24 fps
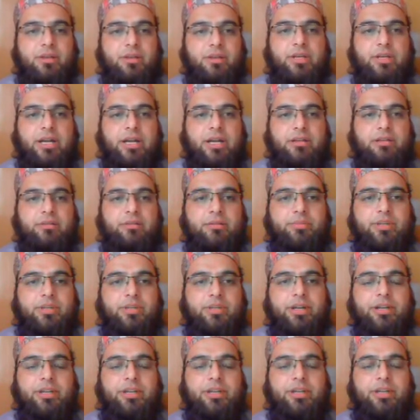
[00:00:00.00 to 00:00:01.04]
platinum,
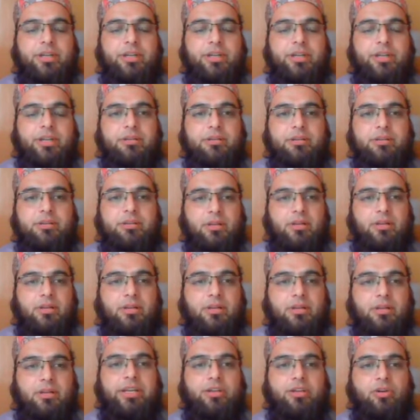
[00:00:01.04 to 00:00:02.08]
palladium, nickel,
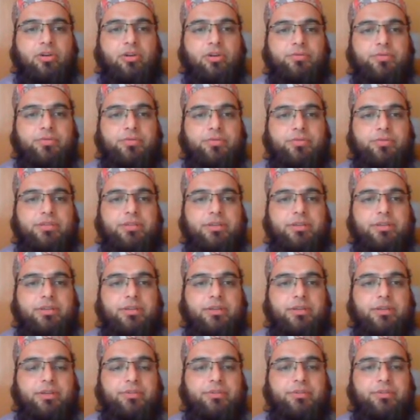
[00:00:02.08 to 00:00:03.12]
any of these,
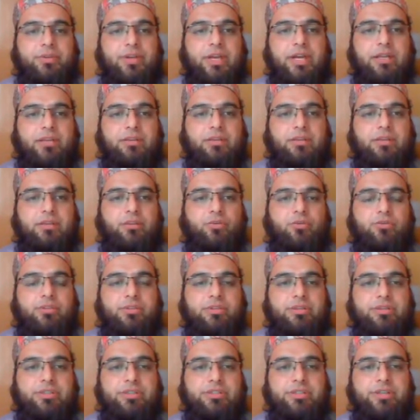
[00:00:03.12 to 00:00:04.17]
if we are
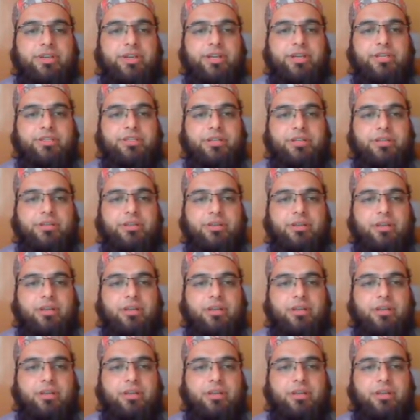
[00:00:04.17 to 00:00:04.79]
using this reagent,